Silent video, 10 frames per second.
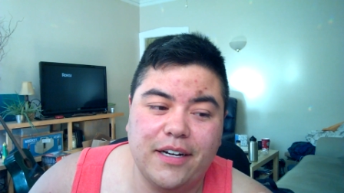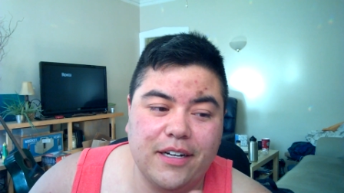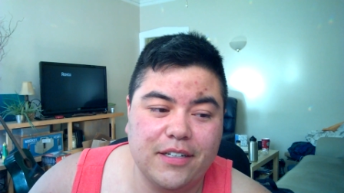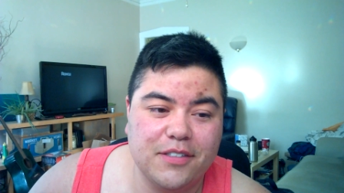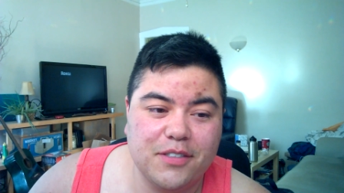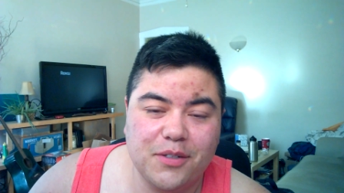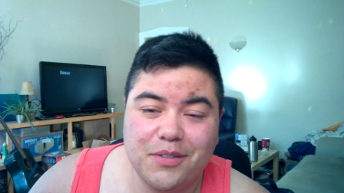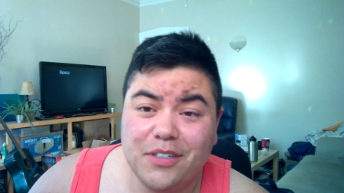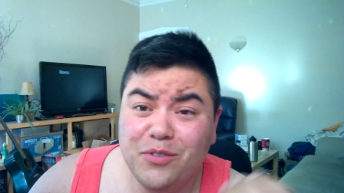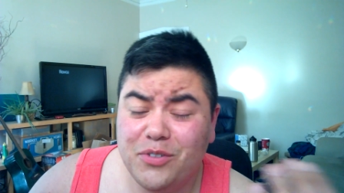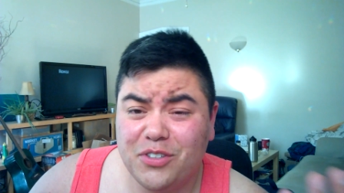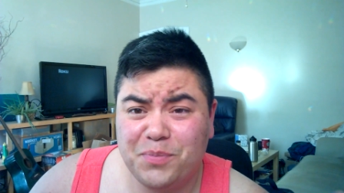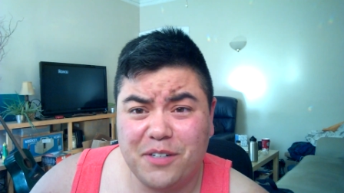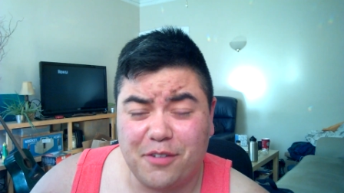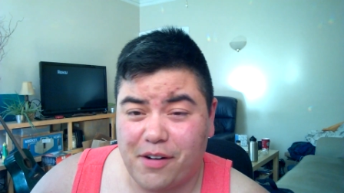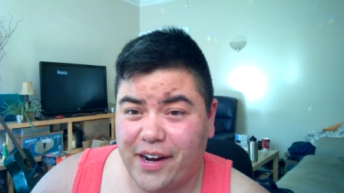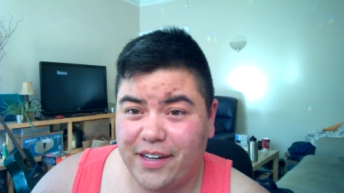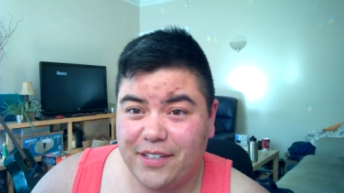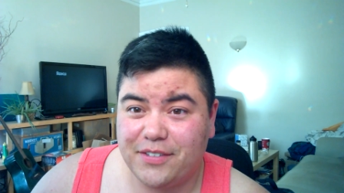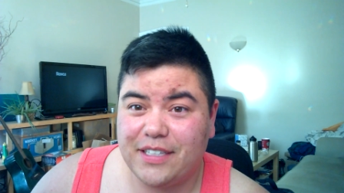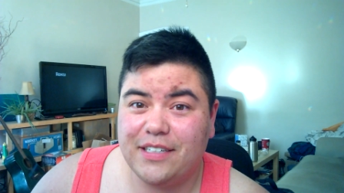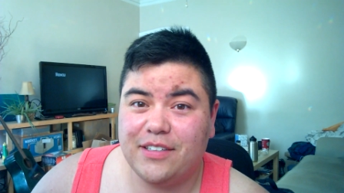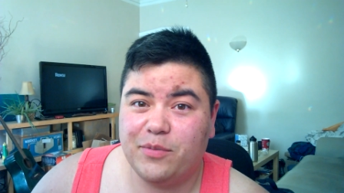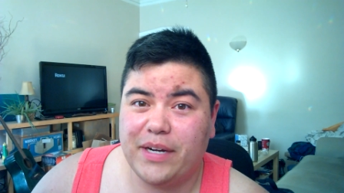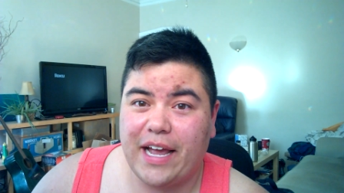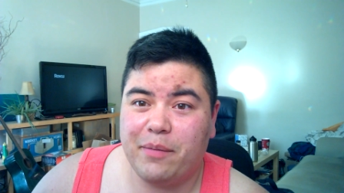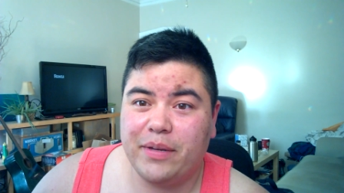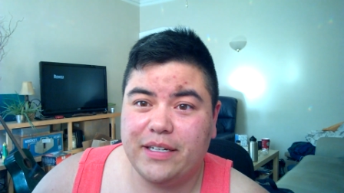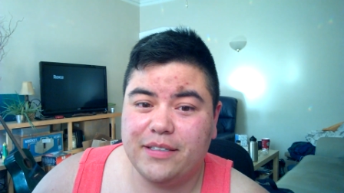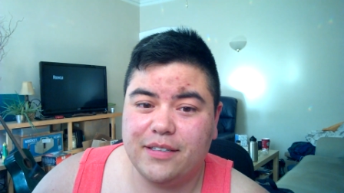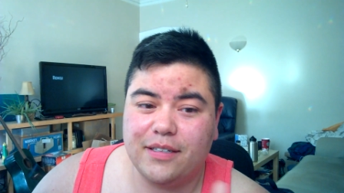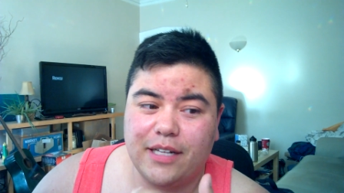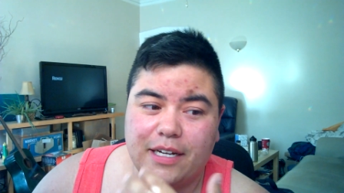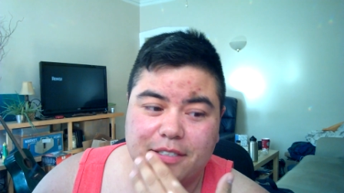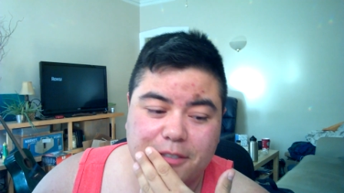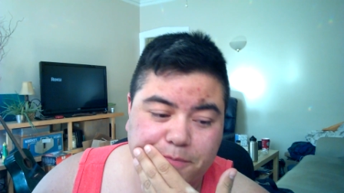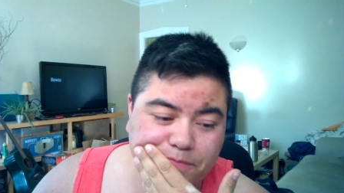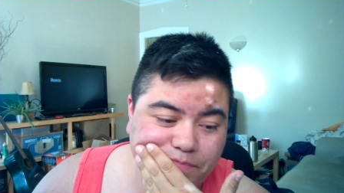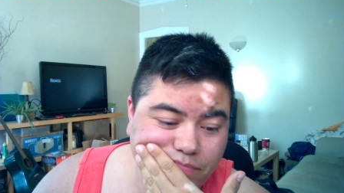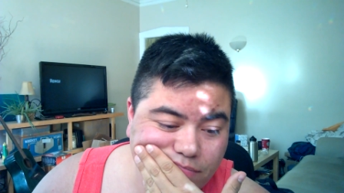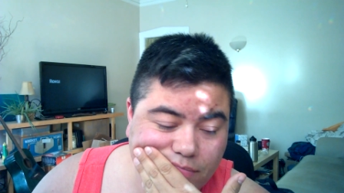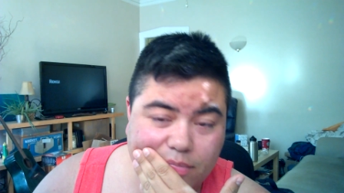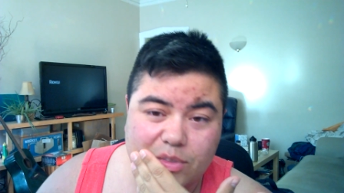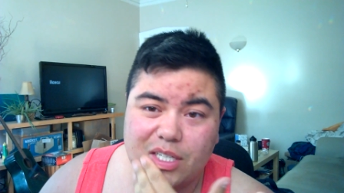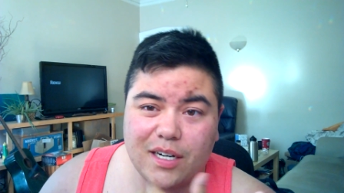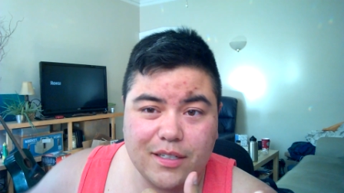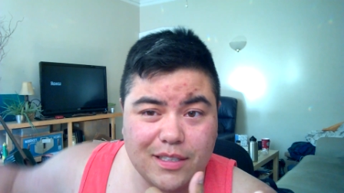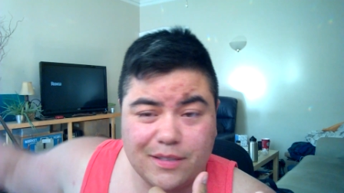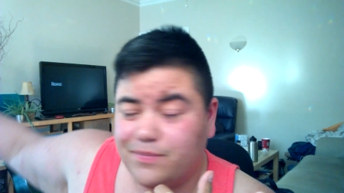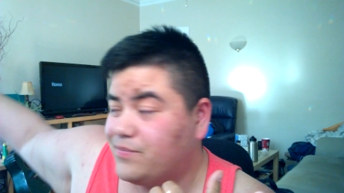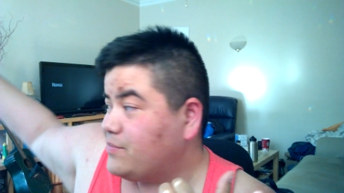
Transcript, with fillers: Uh, so there's just been a variety of things that have been happening in the last, sorry, the,